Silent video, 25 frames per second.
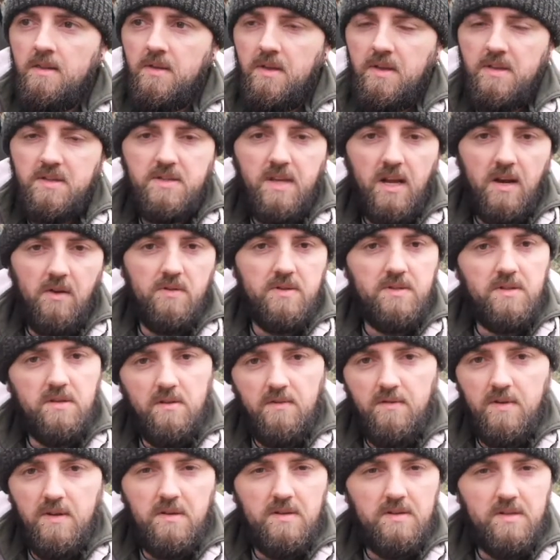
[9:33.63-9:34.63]
integrity
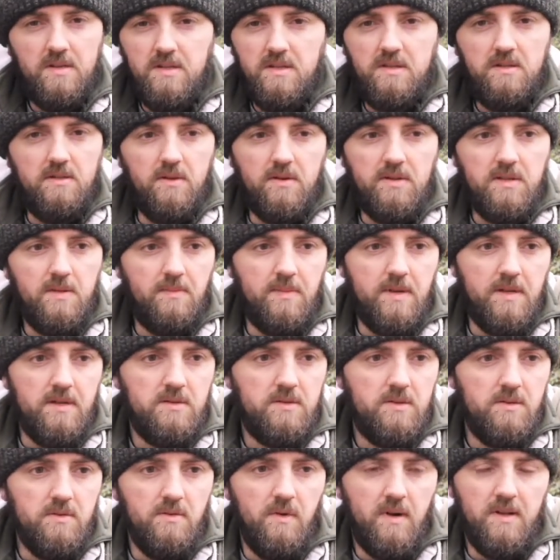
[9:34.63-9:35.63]
of it just looked a
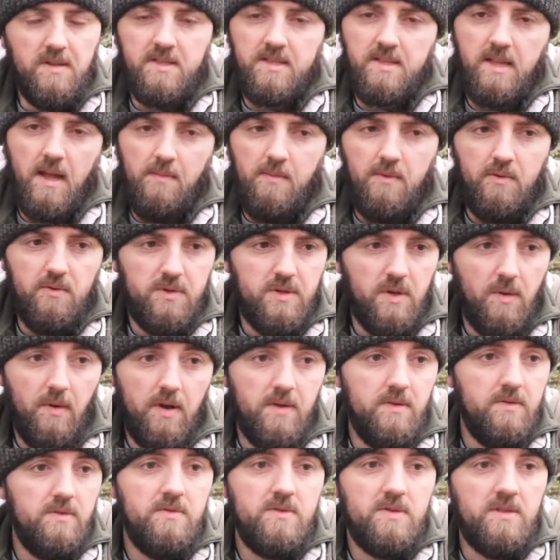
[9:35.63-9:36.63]
bit too unstable. So
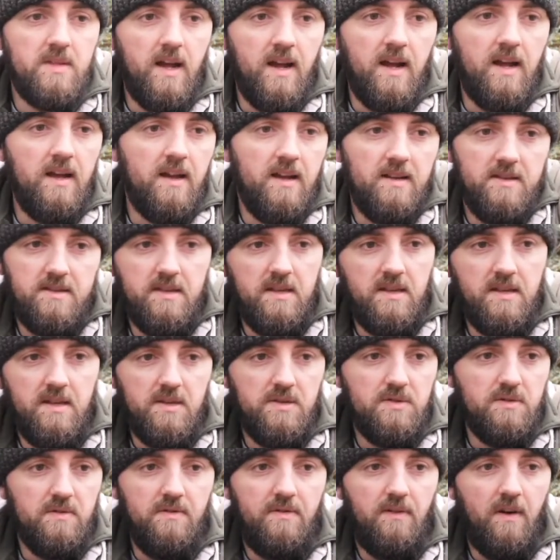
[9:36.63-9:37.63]
I used that as the
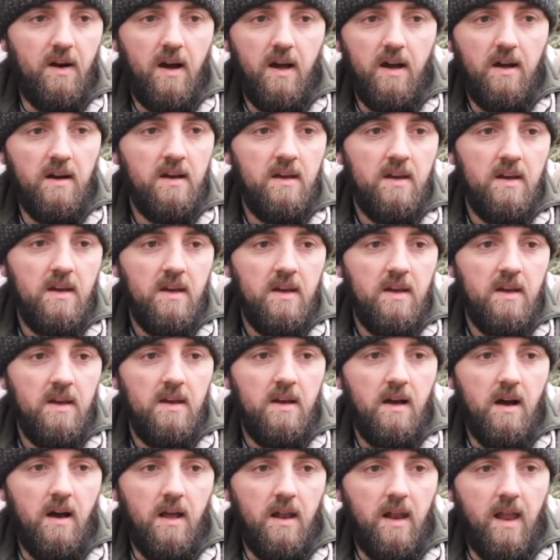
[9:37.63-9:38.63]
initial fire
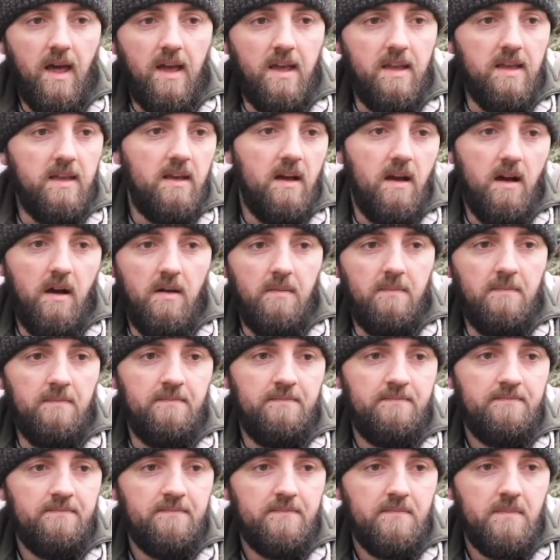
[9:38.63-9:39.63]
lay.
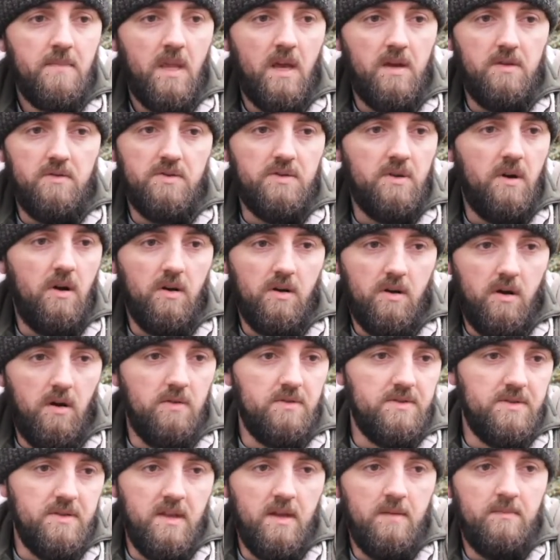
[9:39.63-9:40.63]
I used the hot
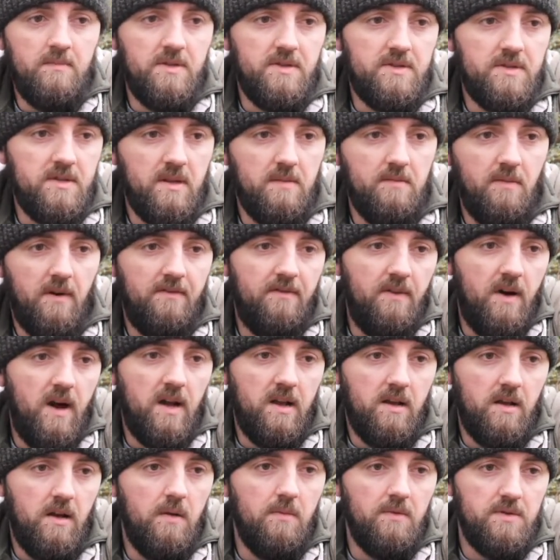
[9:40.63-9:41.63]
coals and the embers to keep my
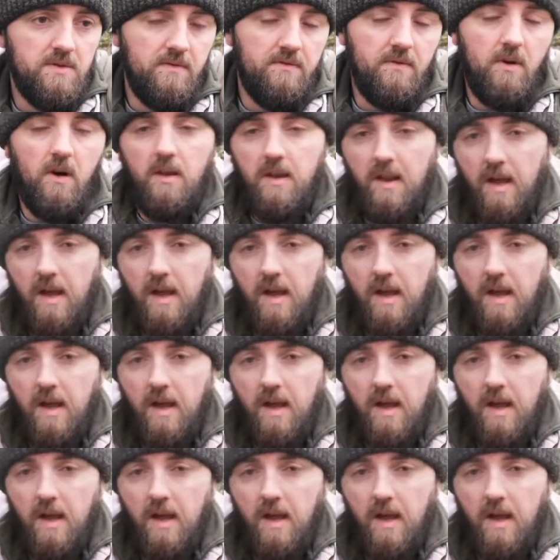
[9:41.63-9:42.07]
fire going, which I've got